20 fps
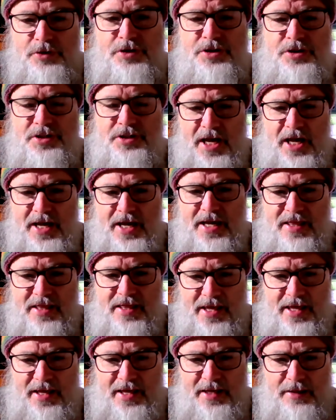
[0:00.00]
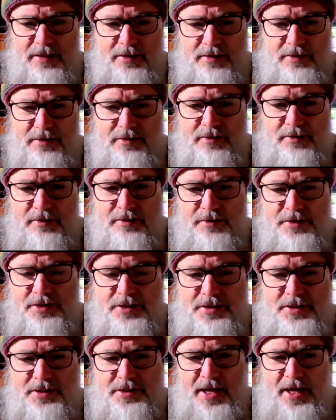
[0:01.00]
Stay there.
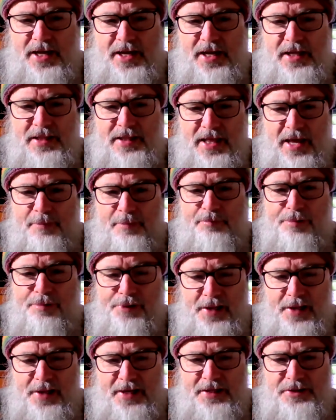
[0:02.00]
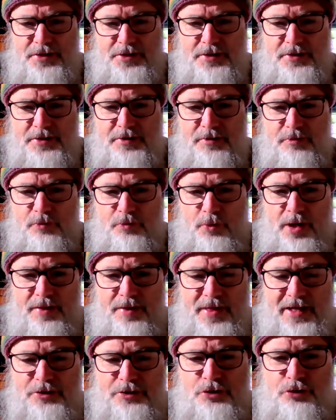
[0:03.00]
Stay in that place
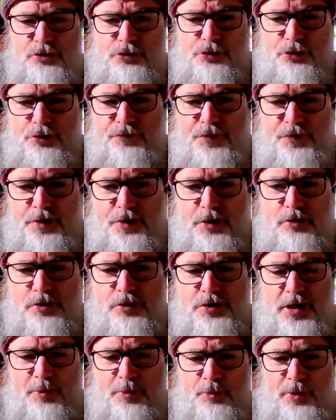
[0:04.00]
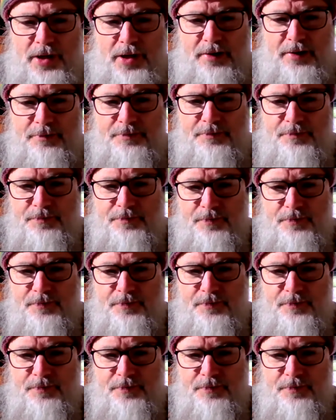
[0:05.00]
where that's true for you somewhere.